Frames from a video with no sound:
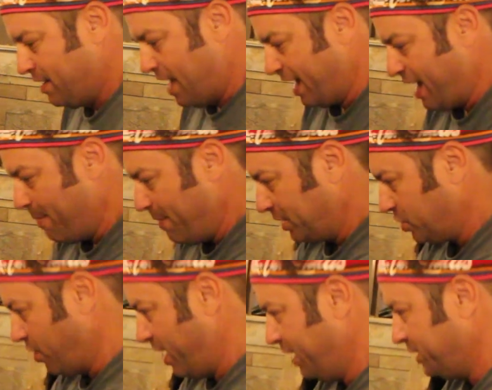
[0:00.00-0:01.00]
I got my
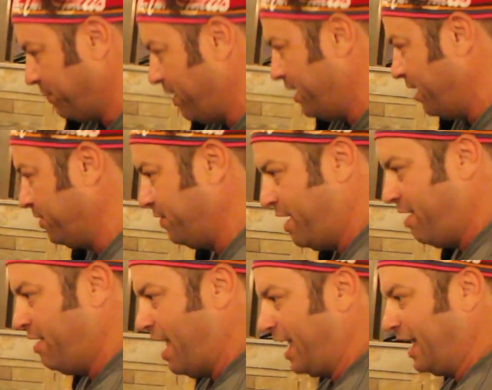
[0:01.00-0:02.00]
trays right under
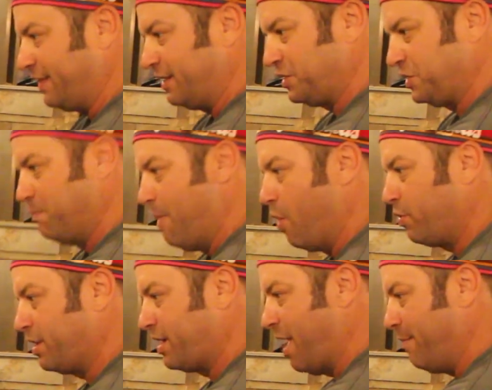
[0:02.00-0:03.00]
there. I got the smoke
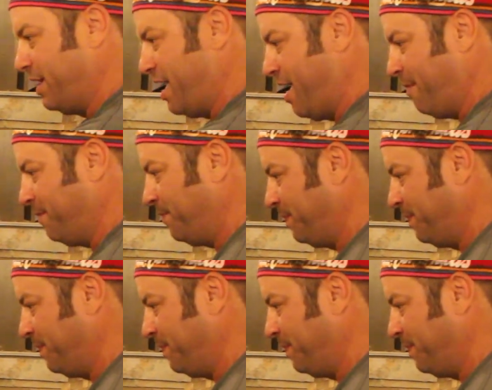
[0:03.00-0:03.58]
coming up.